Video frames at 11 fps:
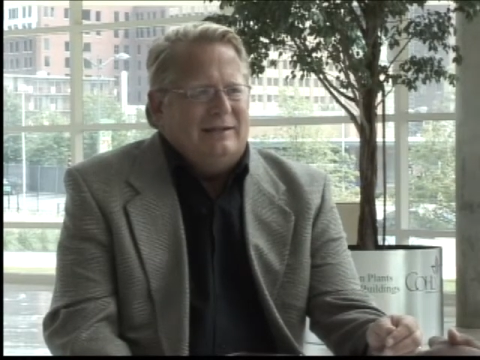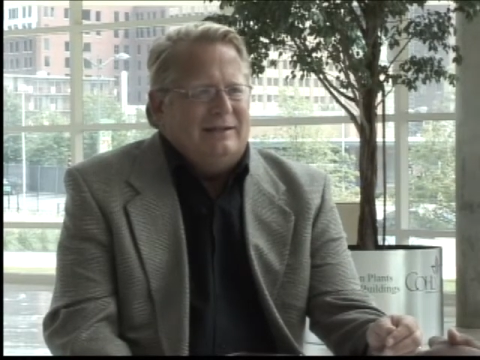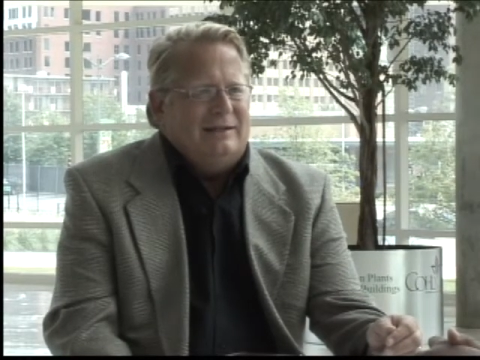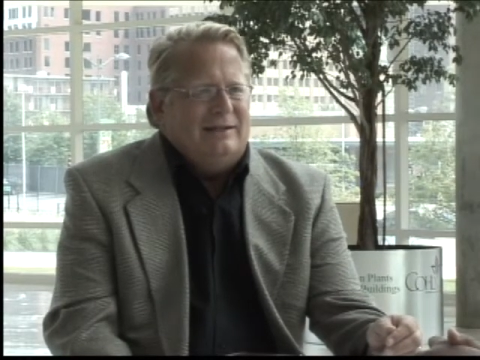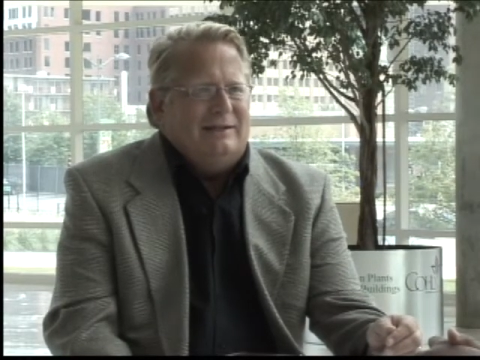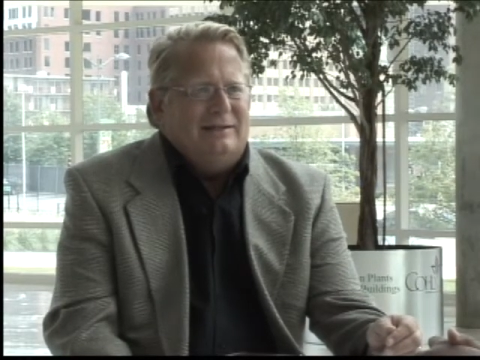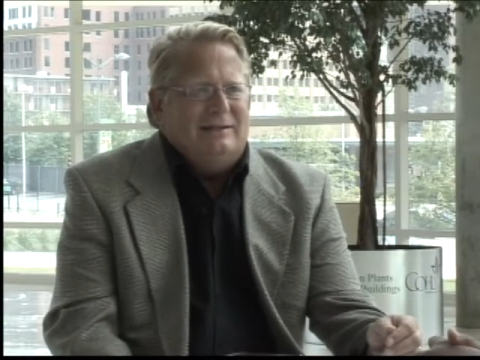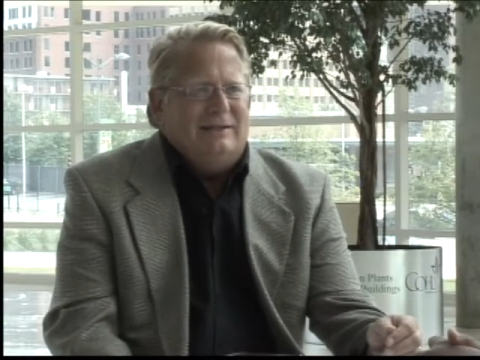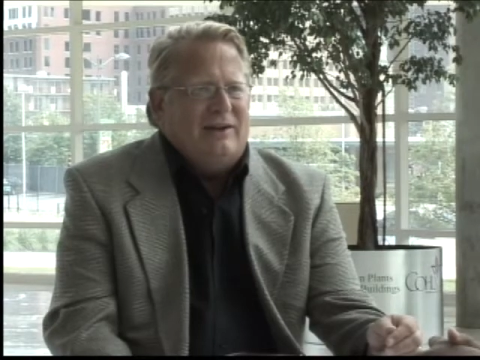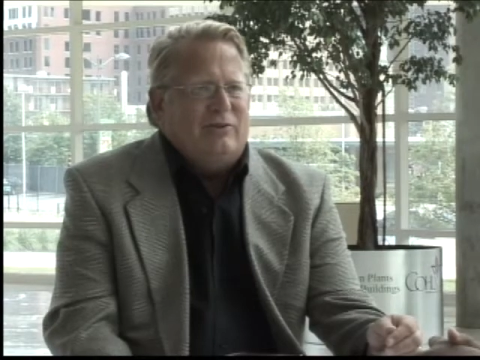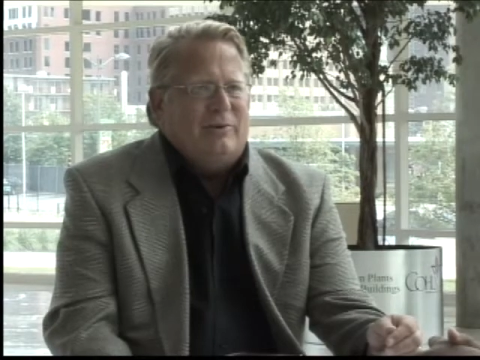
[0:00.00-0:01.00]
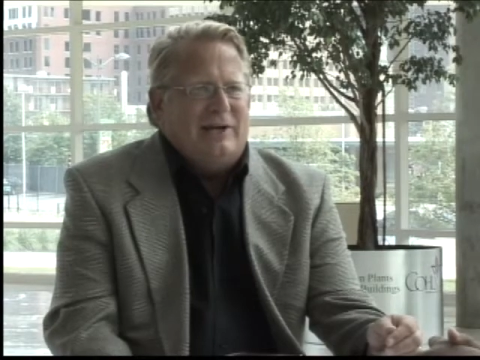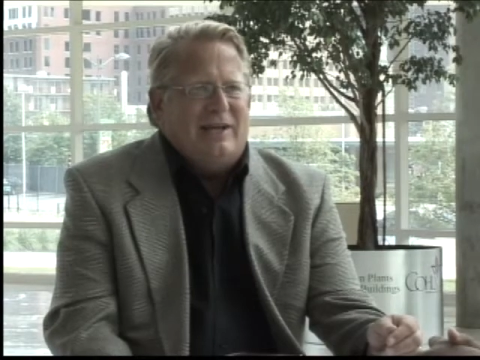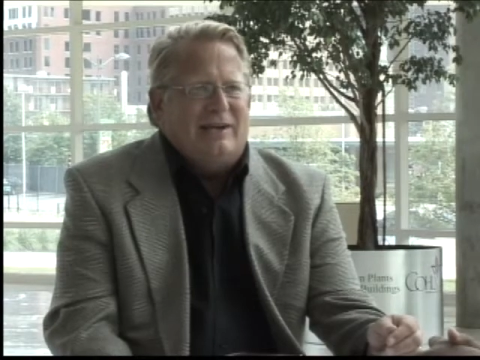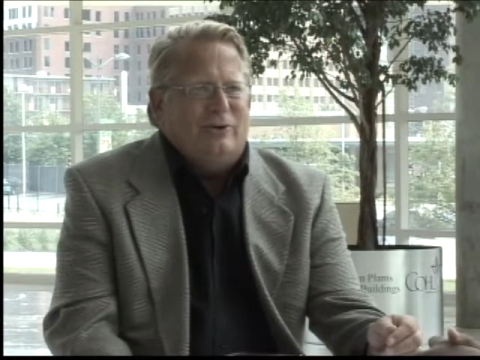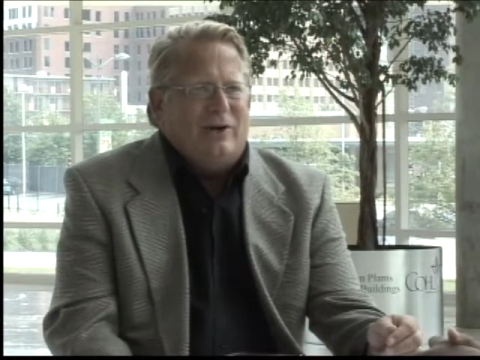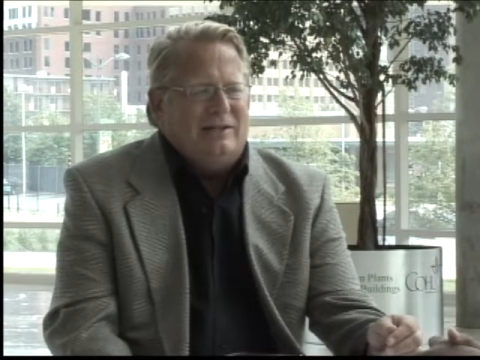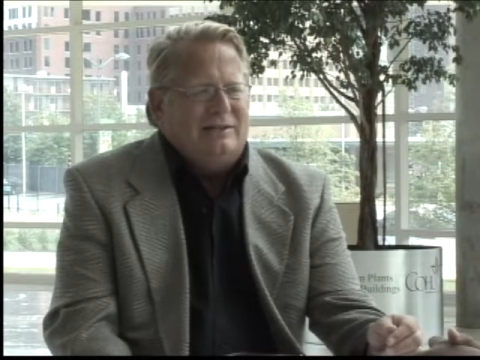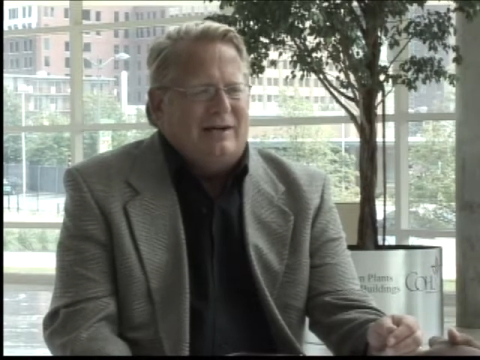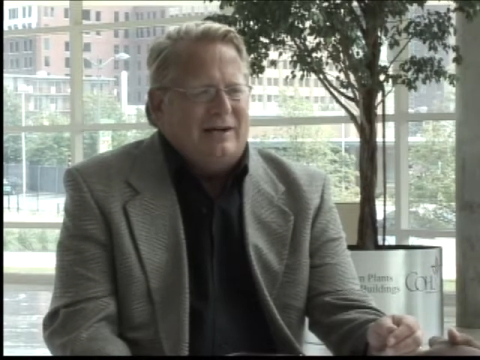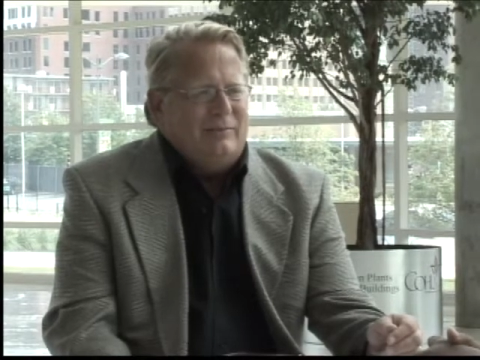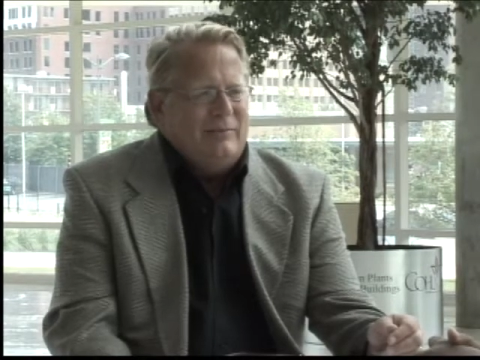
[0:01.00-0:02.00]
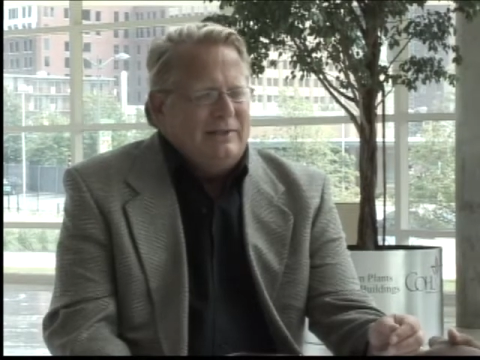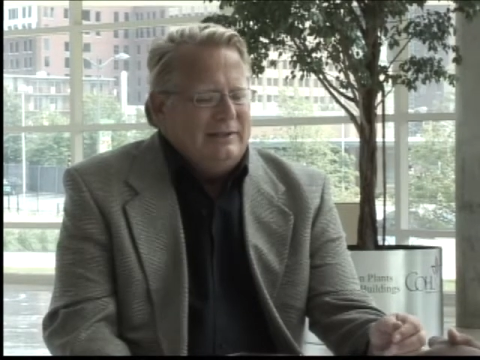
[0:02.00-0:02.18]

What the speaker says: and sure, everybody had a great time.